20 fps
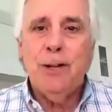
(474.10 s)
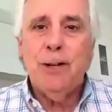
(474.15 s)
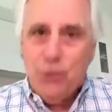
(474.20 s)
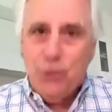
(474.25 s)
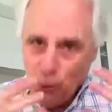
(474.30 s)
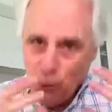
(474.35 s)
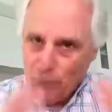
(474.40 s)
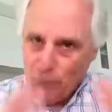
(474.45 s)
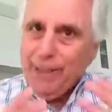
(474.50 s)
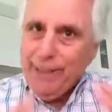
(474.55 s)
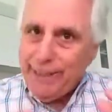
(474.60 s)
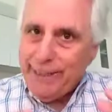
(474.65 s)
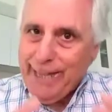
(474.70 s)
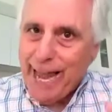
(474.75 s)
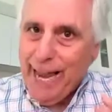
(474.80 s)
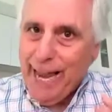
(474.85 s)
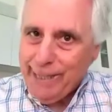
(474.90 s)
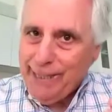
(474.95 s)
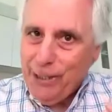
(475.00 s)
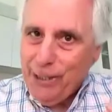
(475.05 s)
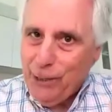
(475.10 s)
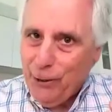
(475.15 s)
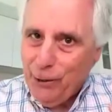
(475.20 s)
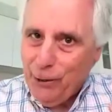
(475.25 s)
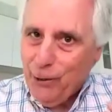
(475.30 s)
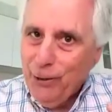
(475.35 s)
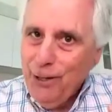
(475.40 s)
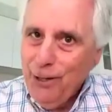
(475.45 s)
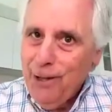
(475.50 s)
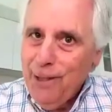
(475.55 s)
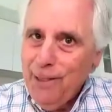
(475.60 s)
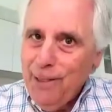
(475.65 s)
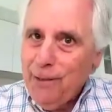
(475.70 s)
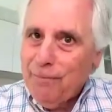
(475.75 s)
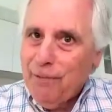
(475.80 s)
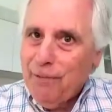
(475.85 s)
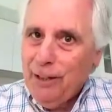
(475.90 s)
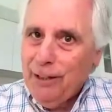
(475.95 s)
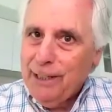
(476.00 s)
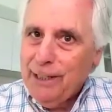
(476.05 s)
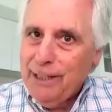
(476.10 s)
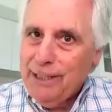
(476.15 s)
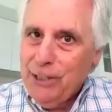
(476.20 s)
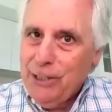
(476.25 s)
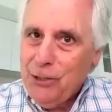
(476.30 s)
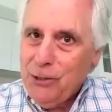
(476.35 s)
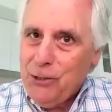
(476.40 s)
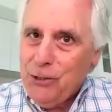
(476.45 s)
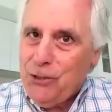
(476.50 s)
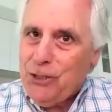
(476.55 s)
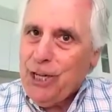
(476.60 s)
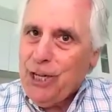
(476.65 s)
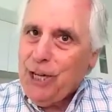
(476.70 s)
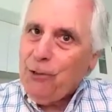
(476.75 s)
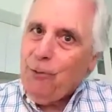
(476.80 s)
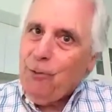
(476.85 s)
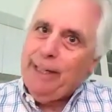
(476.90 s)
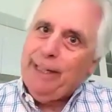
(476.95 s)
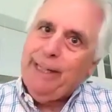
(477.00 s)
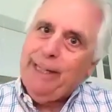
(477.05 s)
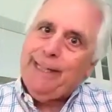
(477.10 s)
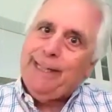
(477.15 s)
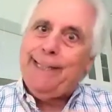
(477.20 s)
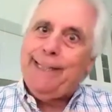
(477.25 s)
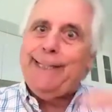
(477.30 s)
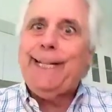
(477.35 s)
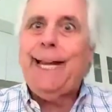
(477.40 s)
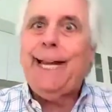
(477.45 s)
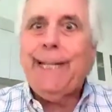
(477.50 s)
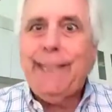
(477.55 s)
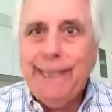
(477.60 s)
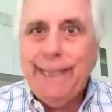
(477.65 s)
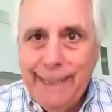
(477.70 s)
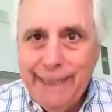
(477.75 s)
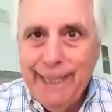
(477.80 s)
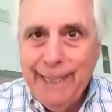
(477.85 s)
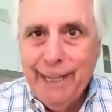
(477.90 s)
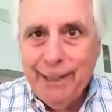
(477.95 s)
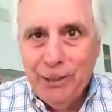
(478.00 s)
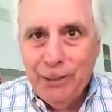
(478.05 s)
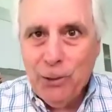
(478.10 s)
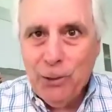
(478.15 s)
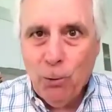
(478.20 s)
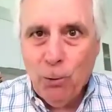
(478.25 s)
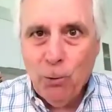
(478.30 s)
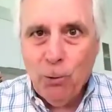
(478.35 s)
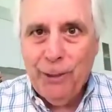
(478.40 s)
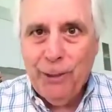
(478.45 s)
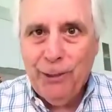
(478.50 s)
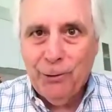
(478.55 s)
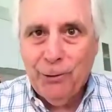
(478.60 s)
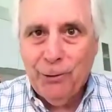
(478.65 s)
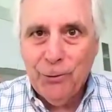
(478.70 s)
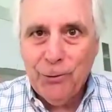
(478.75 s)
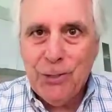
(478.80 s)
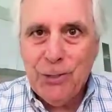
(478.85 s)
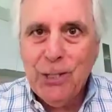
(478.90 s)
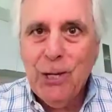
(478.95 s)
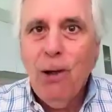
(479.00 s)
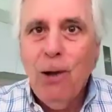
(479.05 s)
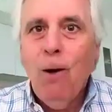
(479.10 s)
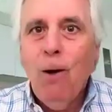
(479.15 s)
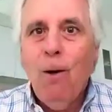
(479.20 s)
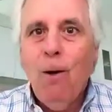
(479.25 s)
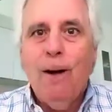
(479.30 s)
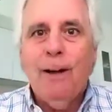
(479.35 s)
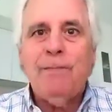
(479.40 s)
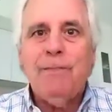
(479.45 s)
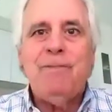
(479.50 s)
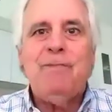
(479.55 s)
During that year, the volunteers generated 90 editorials on